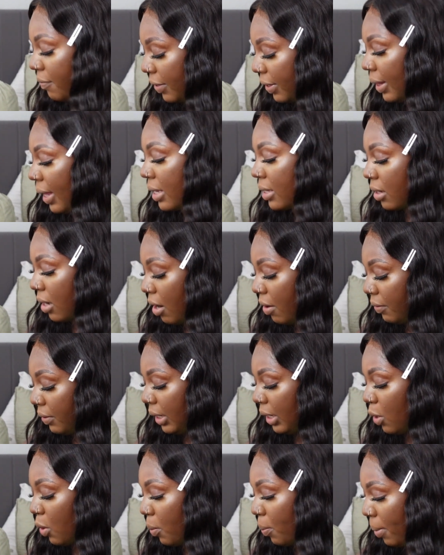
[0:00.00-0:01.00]
that's
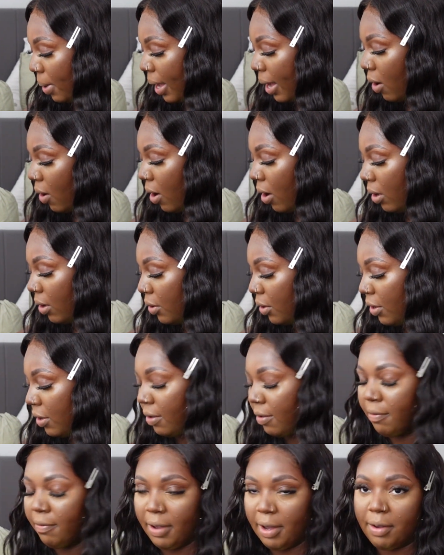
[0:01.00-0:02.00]
currently on my heart
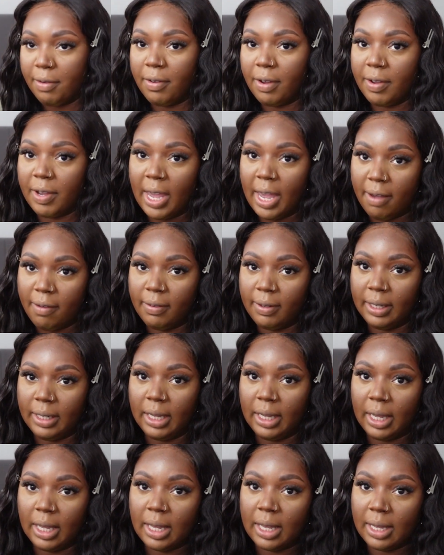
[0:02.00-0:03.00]
very, very
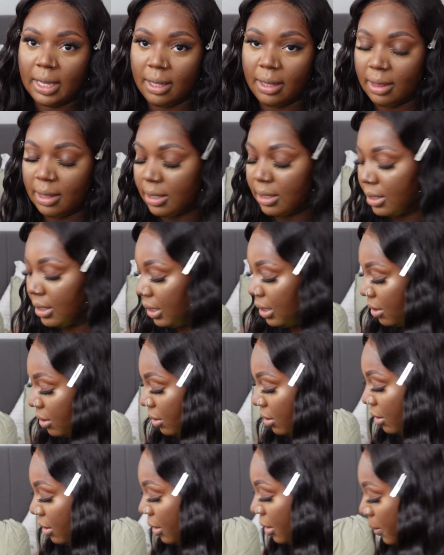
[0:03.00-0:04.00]
heavily in this
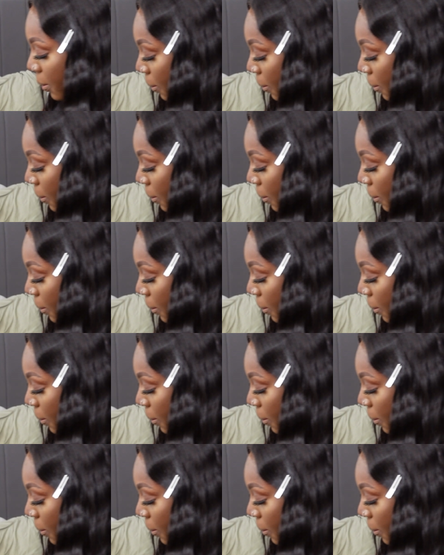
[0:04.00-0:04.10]
season.